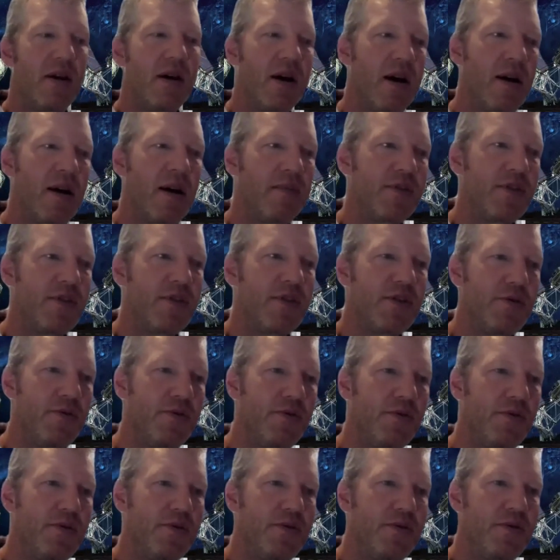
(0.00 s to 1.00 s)

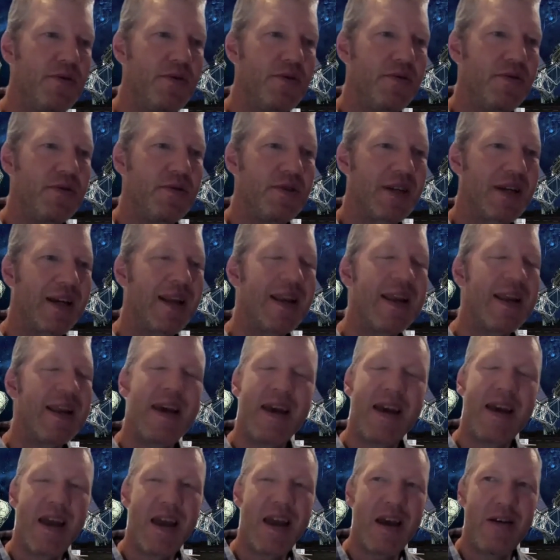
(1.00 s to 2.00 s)
to
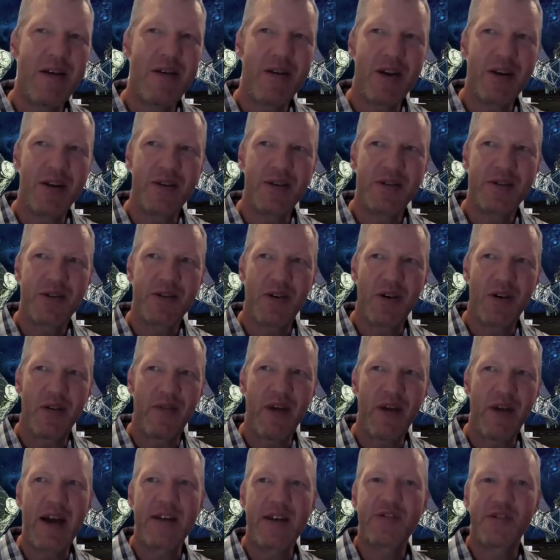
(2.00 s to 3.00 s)
declare areas
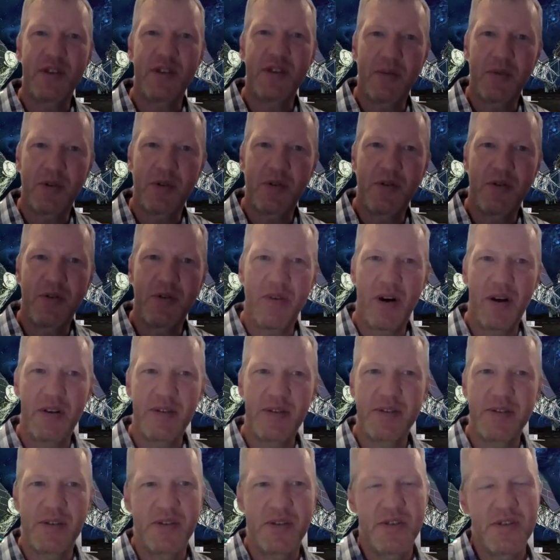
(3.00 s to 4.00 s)
of astronomical
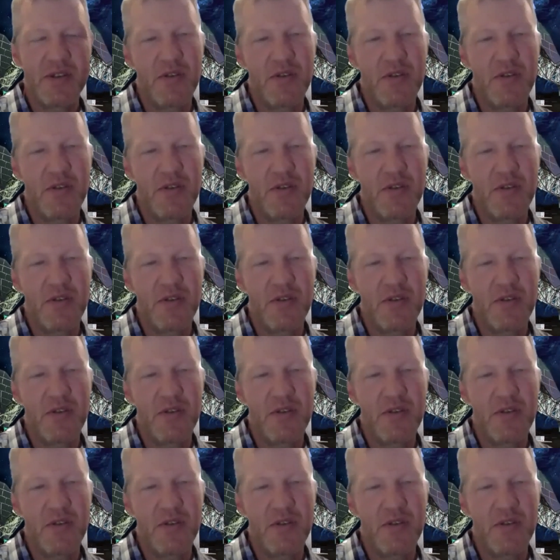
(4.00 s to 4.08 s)
advantage.